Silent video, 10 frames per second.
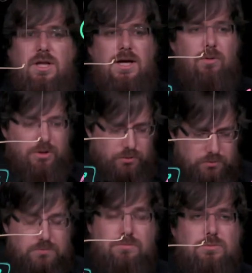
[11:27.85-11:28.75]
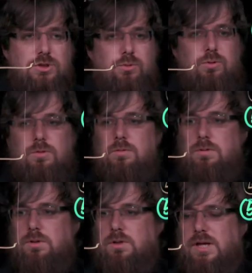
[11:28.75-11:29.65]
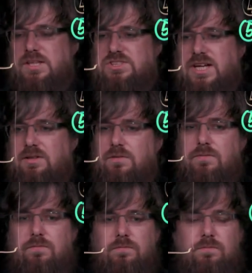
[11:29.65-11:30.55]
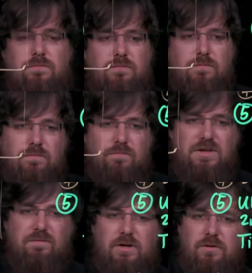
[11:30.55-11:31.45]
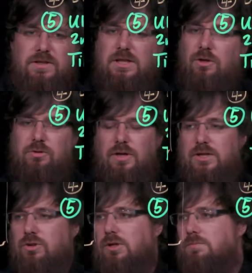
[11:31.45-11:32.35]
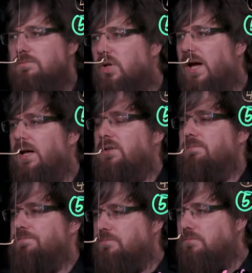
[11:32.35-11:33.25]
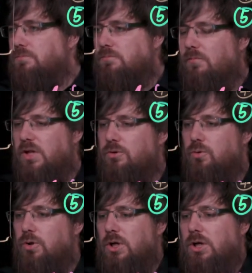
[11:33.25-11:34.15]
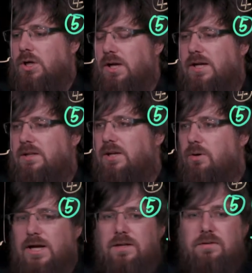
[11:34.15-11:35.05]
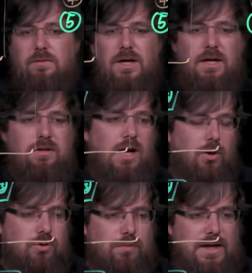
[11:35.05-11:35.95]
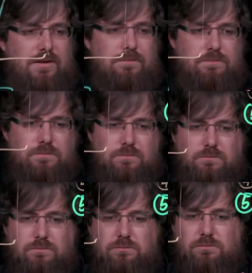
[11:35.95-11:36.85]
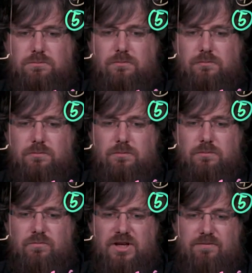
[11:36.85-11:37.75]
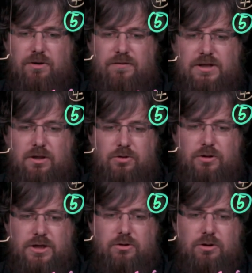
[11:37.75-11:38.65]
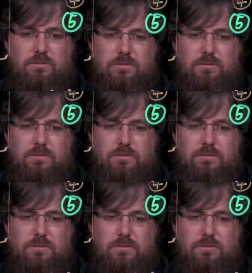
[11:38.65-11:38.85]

allow you to extend VMware vCloud Director and to integrate and automate VMware vCloud Director.